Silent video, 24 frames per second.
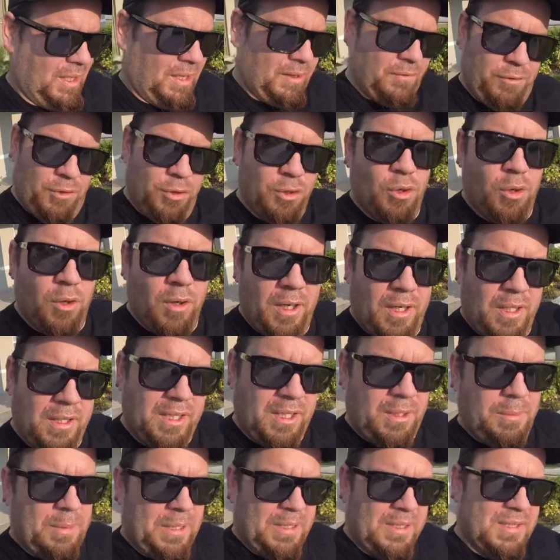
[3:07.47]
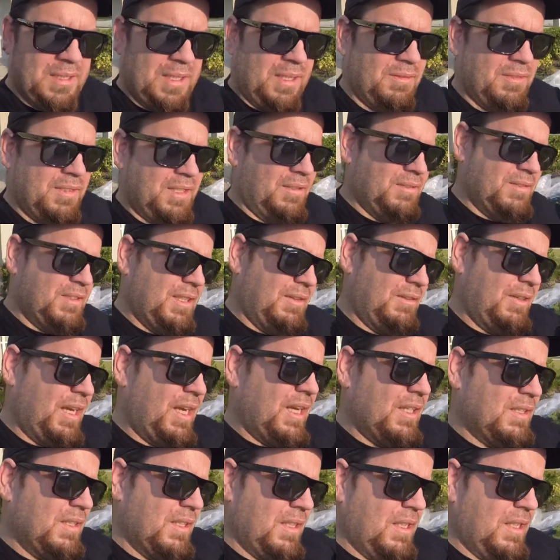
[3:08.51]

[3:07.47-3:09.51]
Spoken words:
if you know anything about the 777 guys,